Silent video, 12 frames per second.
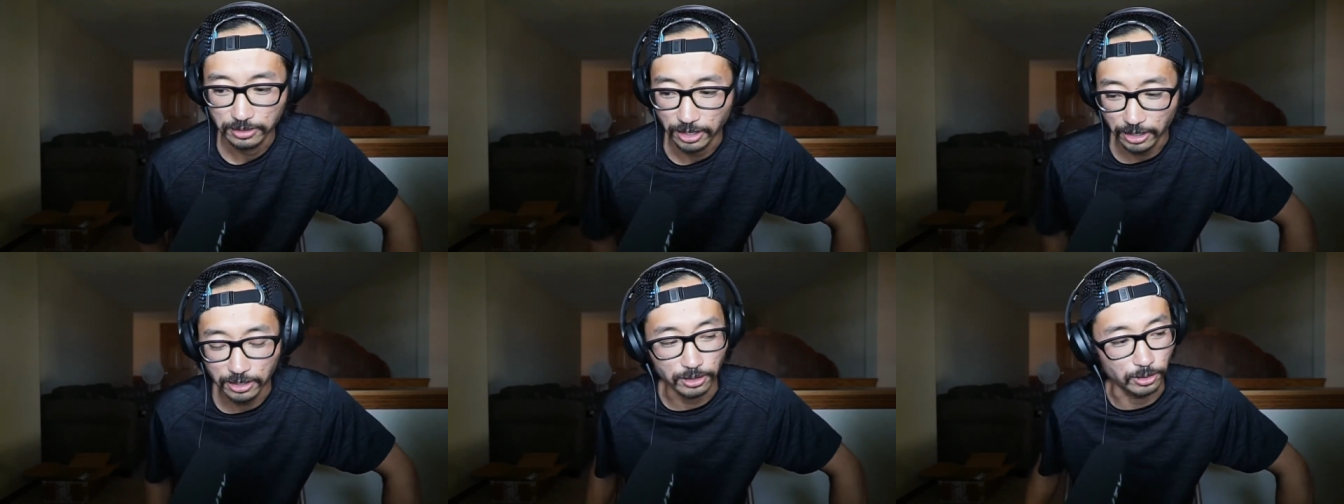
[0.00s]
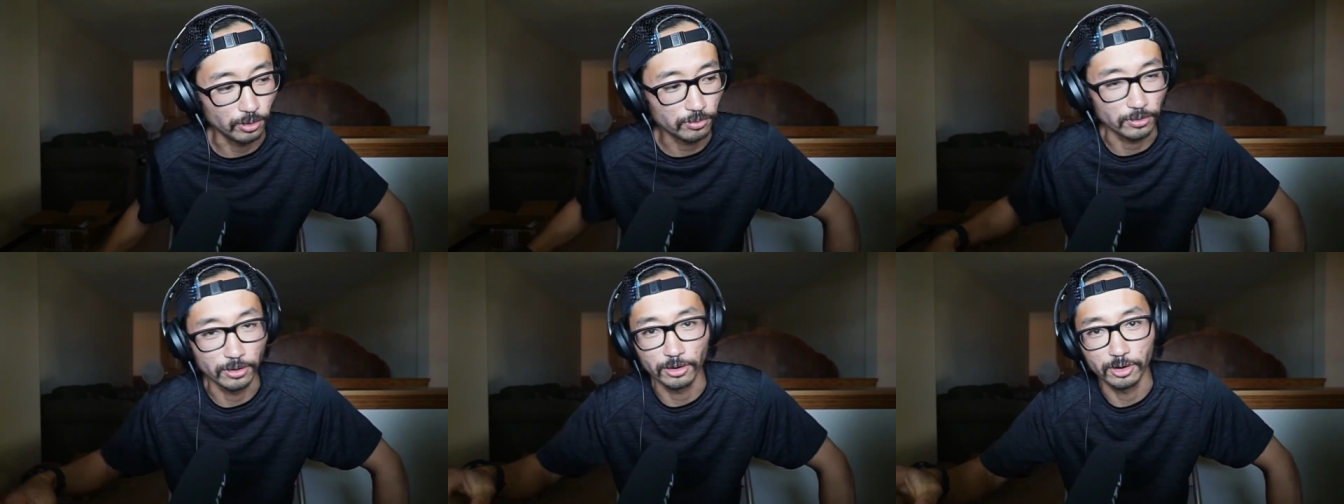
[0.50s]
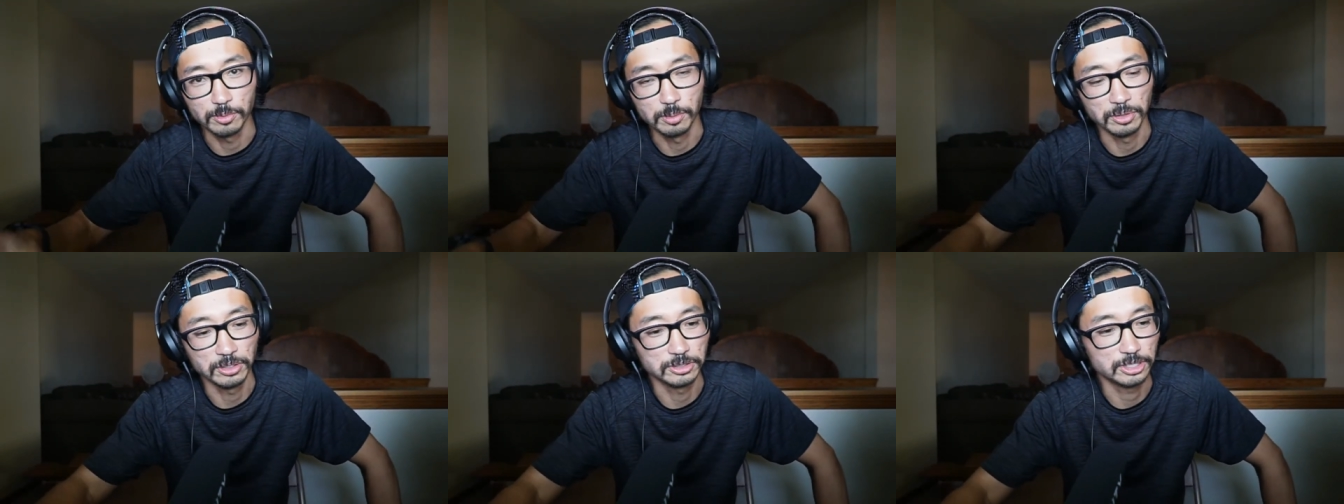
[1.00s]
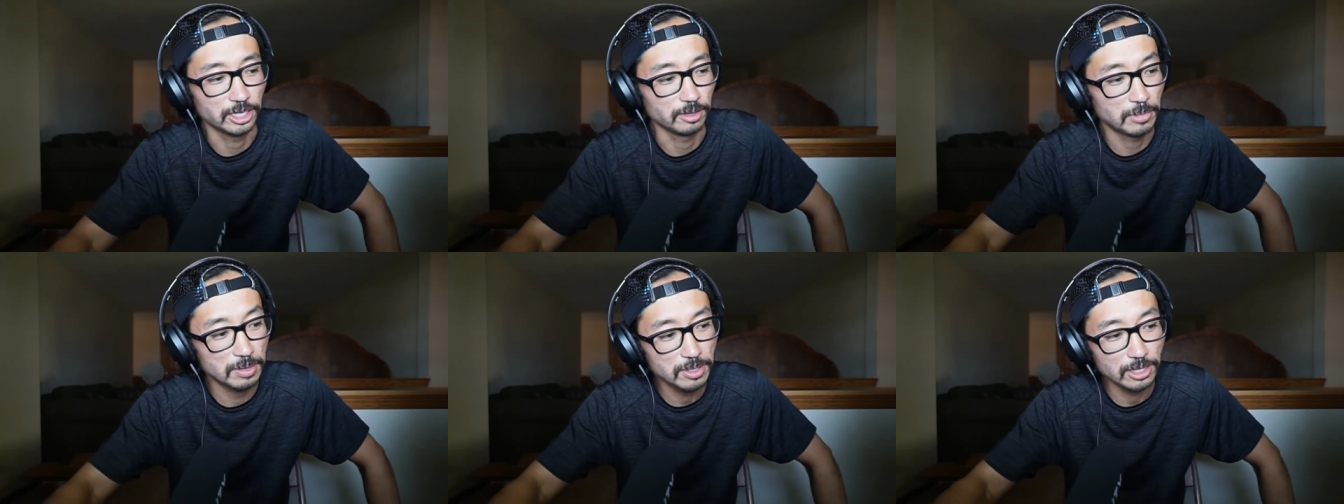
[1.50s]
I could go for a Herman Miller chair.
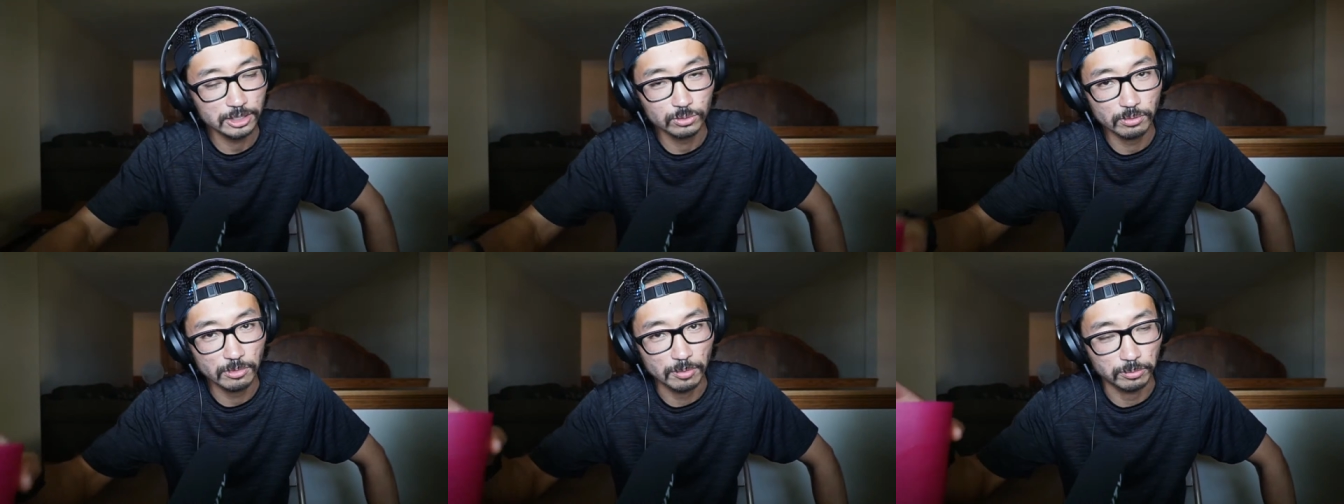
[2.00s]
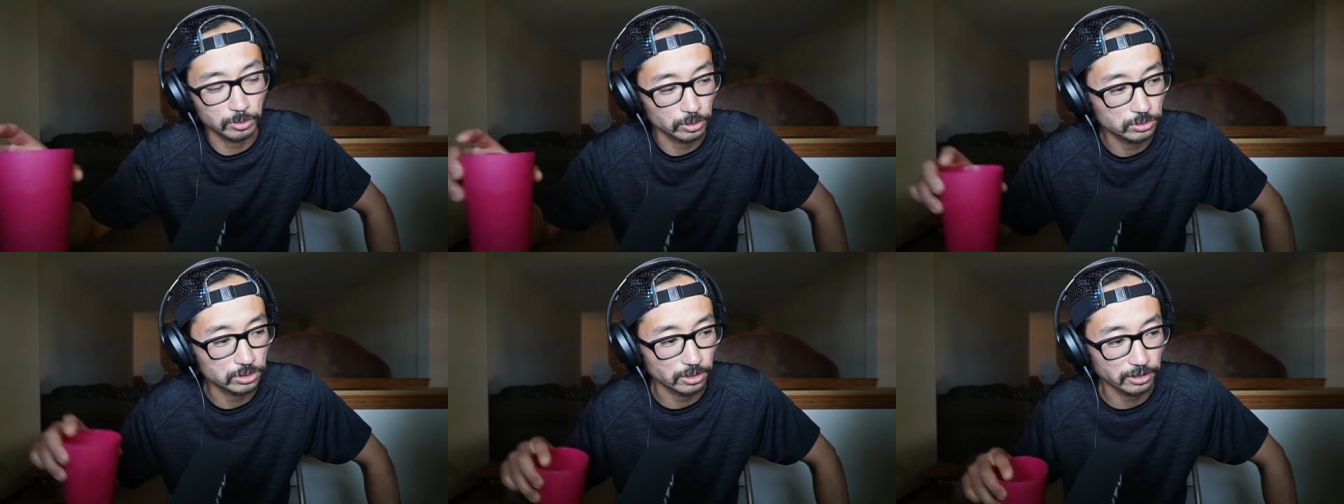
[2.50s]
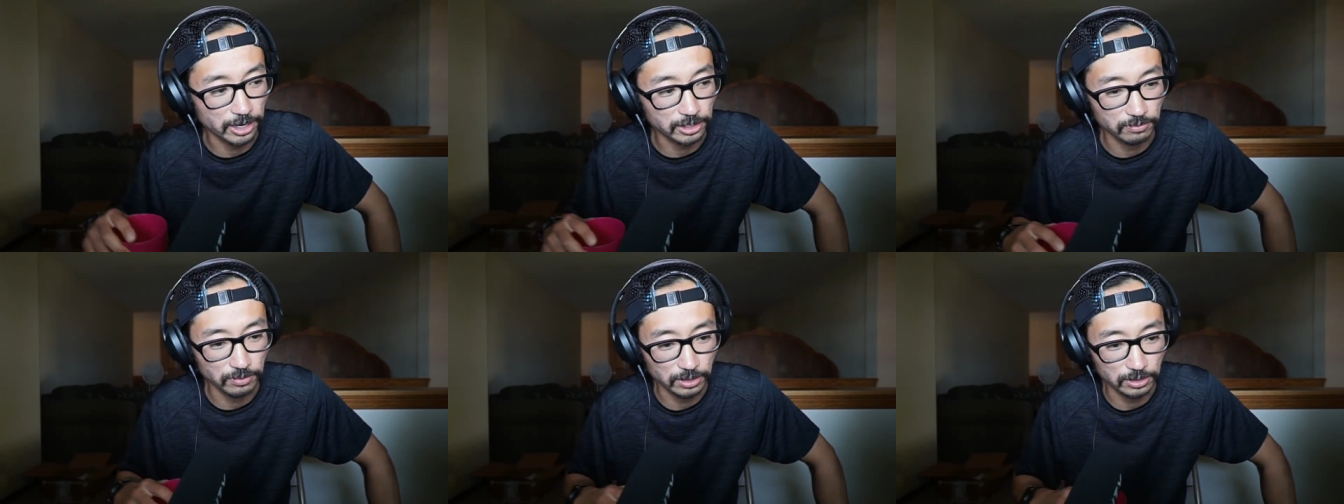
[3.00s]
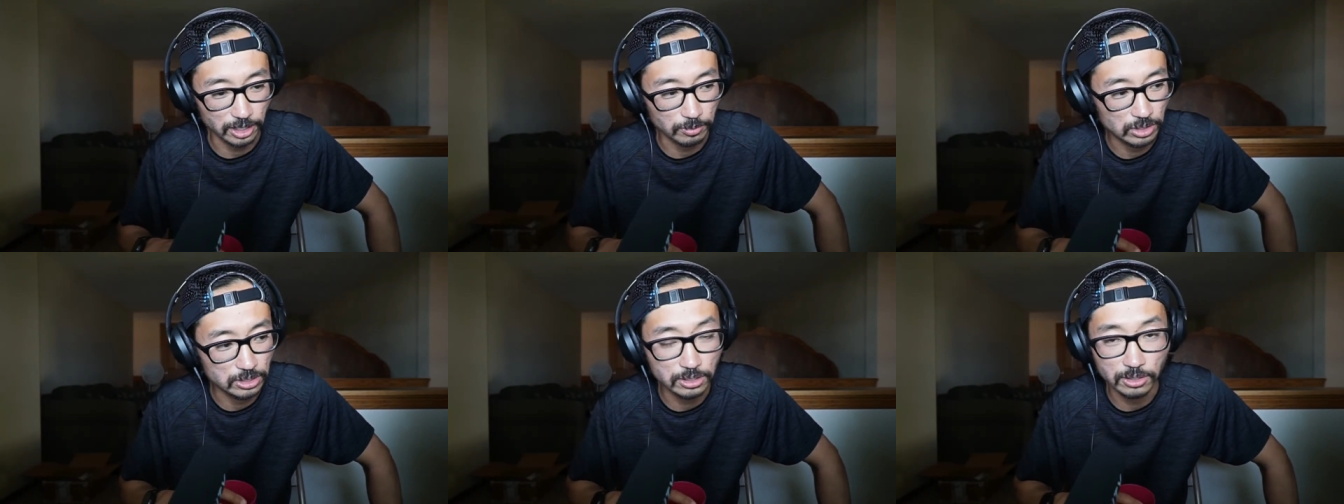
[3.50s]
Maybe that's why my glutes aren't activated. I've
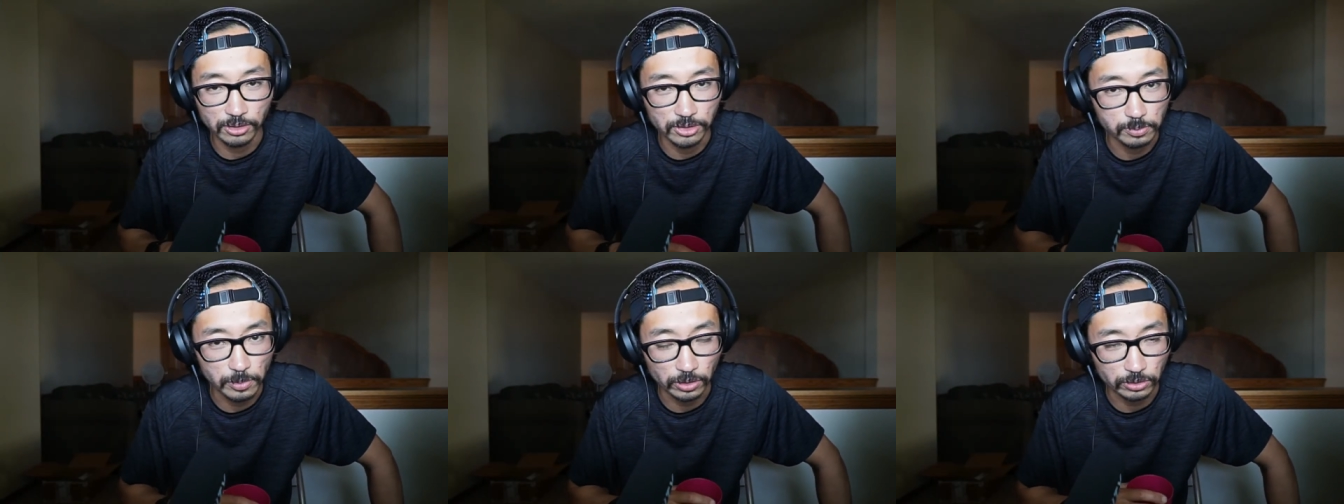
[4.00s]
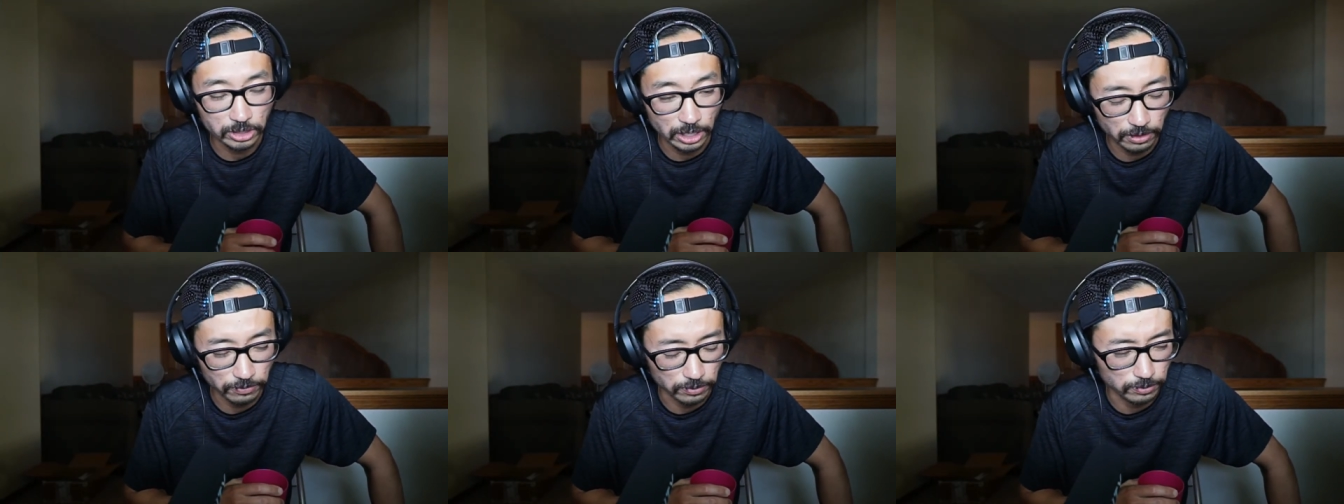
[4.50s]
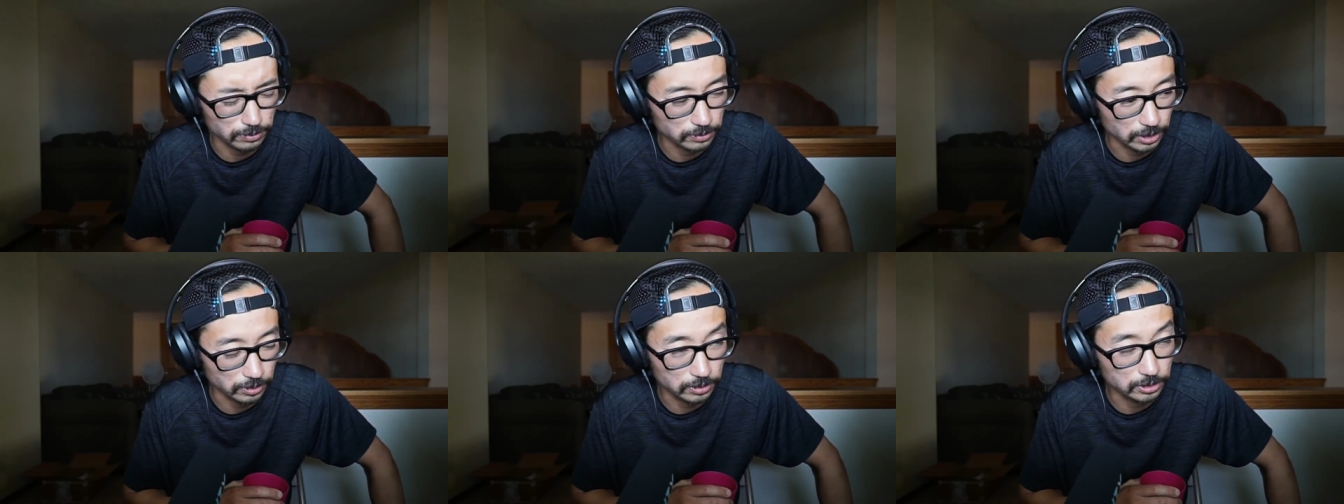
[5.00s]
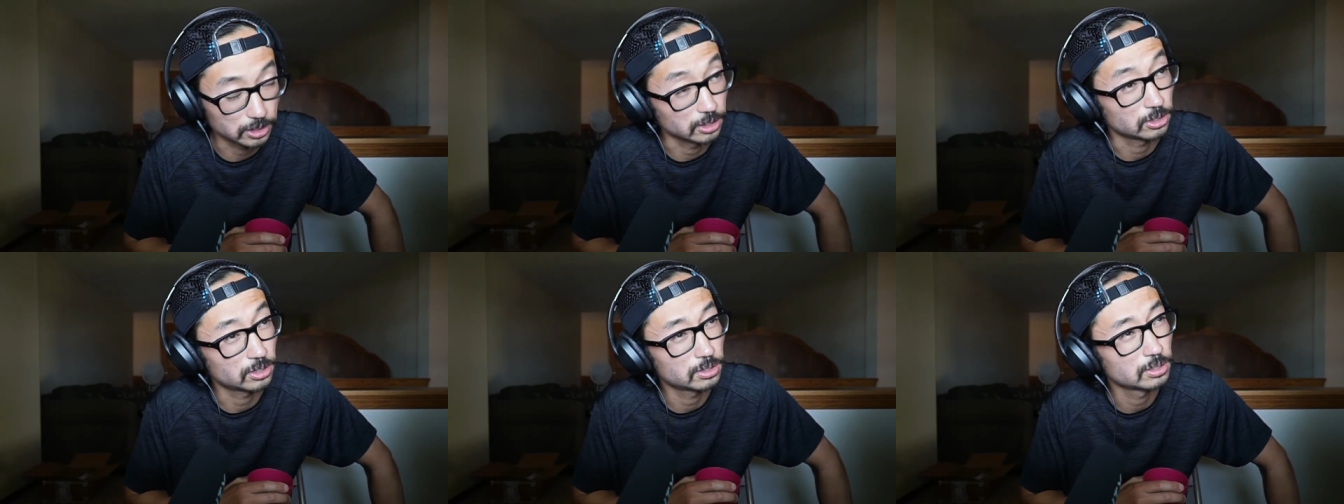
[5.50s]
been sitting on this metal chair for, like,
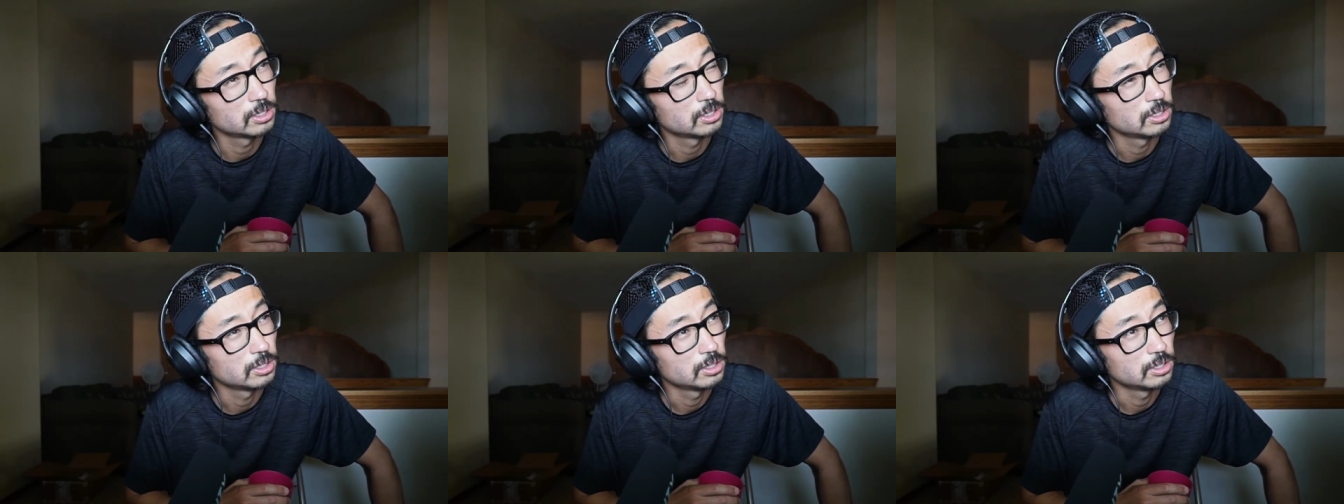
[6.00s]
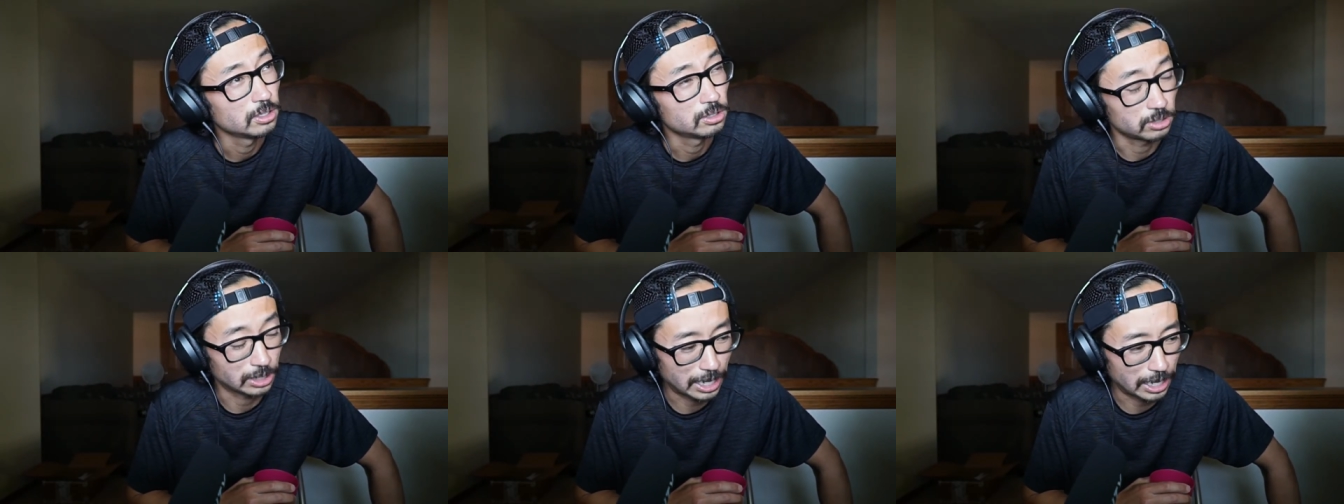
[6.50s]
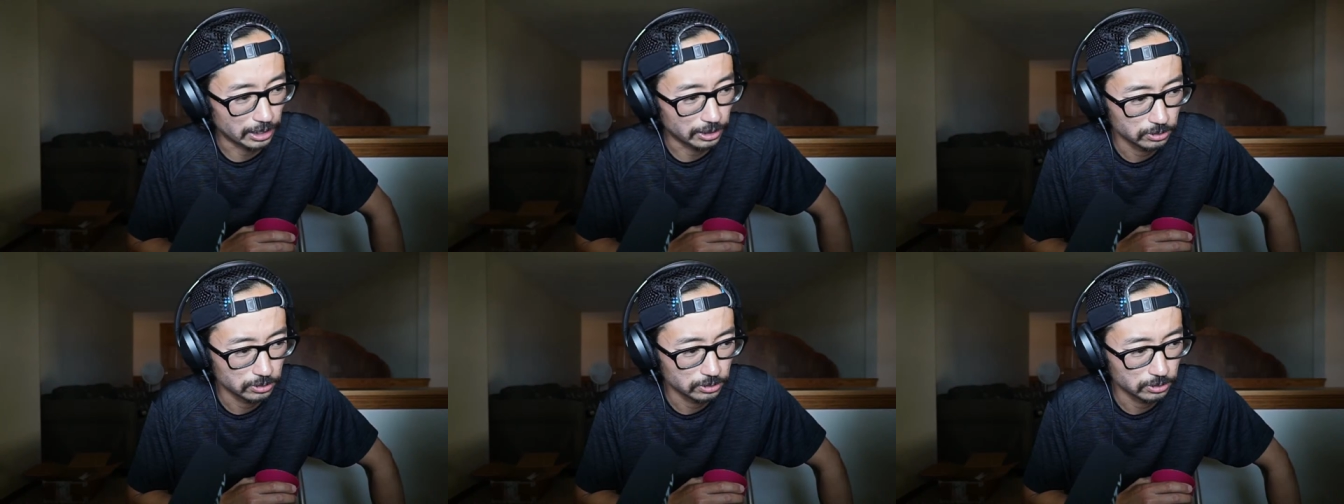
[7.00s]
since July.